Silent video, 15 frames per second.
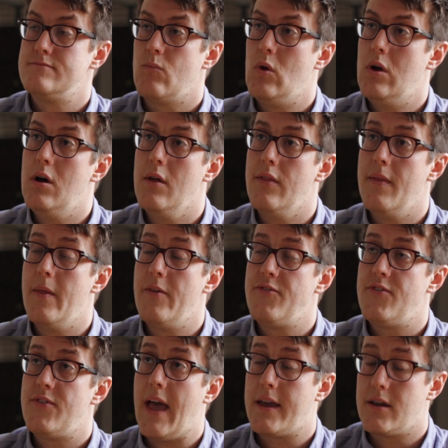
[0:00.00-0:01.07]
Then the
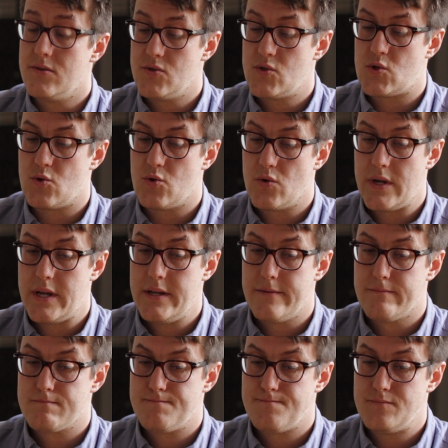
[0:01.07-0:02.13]
second story
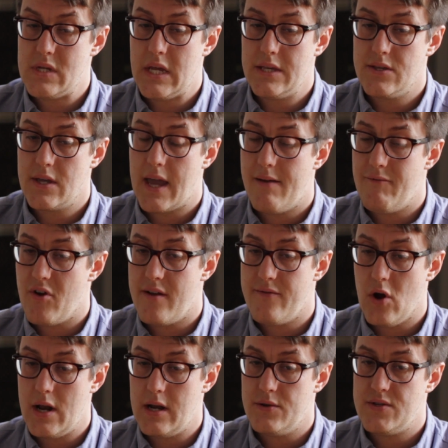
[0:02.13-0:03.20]
is again very,
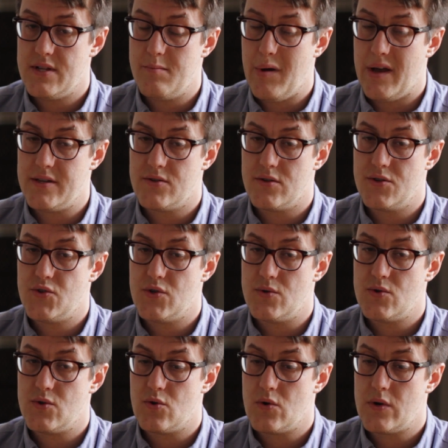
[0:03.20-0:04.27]
very loosely based on a true
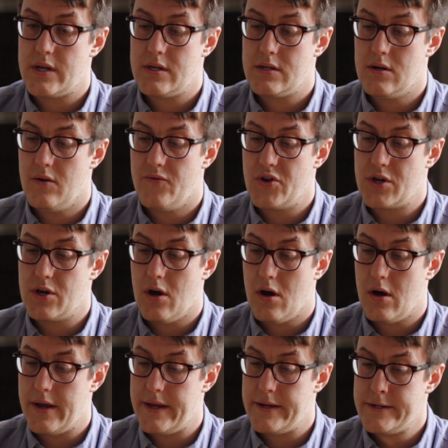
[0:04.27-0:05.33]
story of a
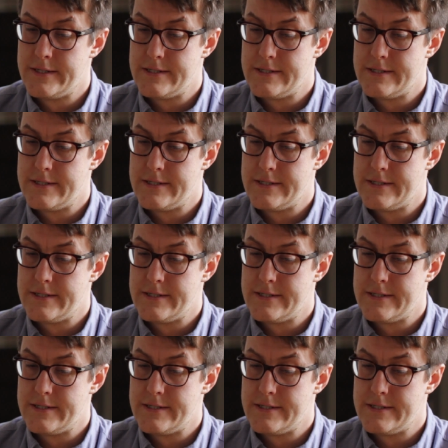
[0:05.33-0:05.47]
guy